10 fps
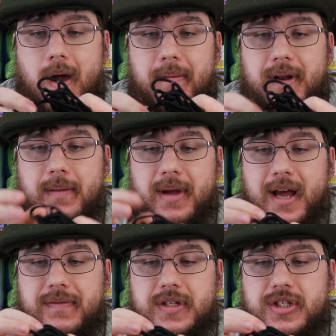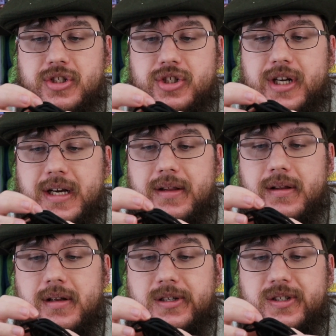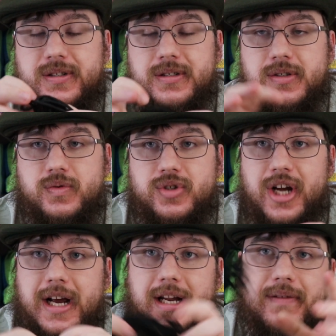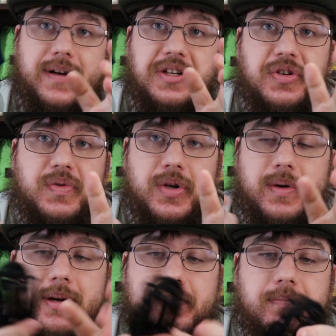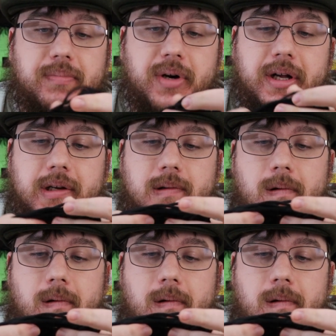I mean, I may have to just check to check it if I do do it, but